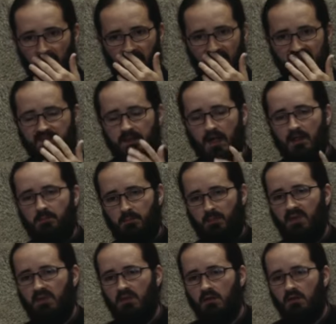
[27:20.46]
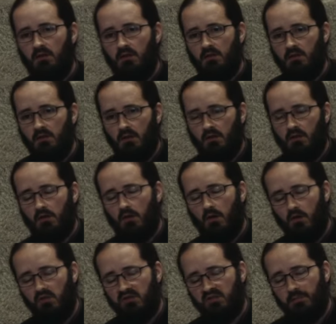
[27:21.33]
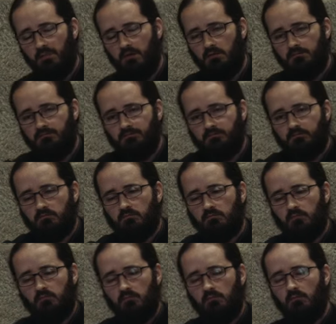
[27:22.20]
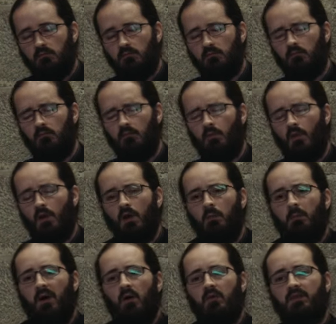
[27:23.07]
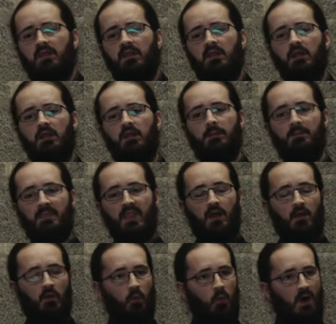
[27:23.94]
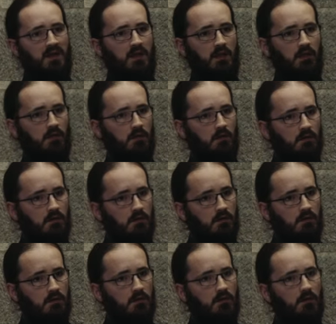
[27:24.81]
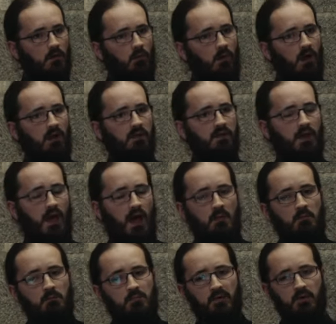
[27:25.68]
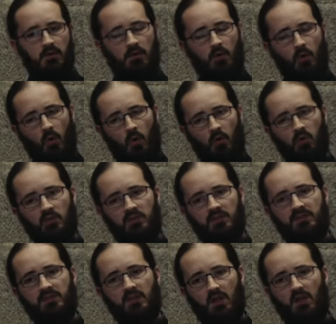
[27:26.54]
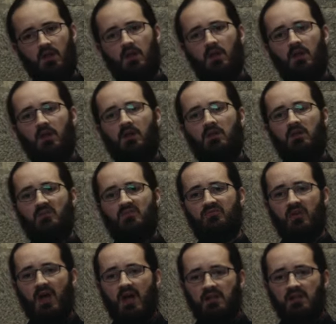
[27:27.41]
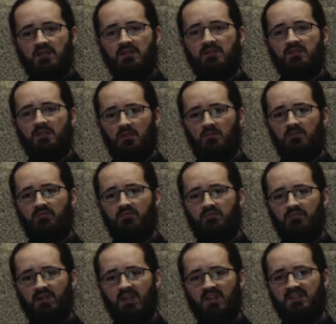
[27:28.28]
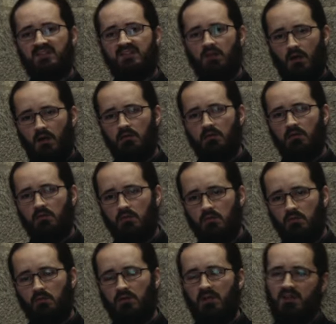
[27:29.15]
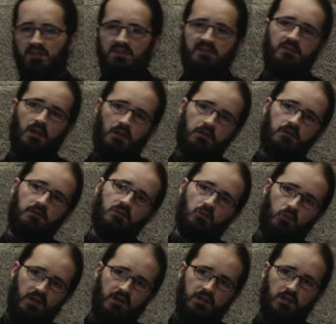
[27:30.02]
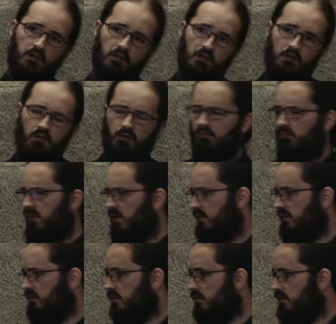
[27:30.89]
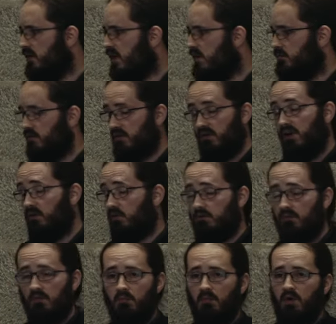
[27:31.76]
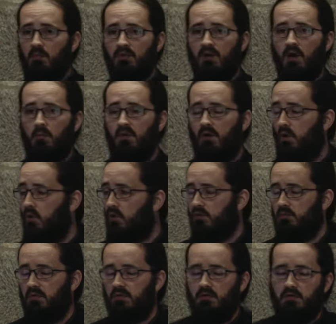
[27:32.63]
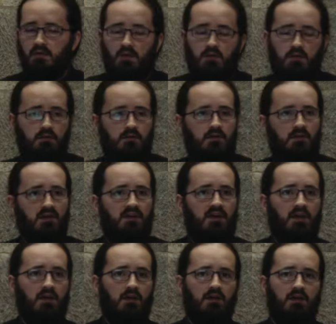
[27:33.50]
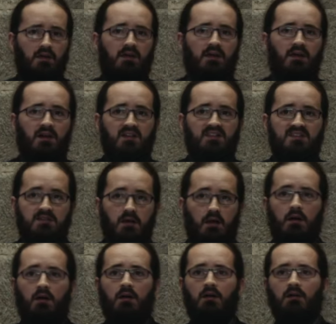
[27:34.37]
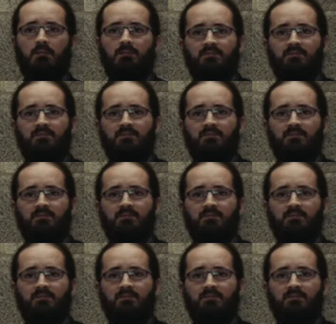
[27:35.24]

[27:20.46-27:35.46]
There's that bit in the gospel about the wedding, when the emperor calls the friends of his son to his son's wedding. Maybe he's not an emperor, I don't know, I'm a horrible, a king, a tsar.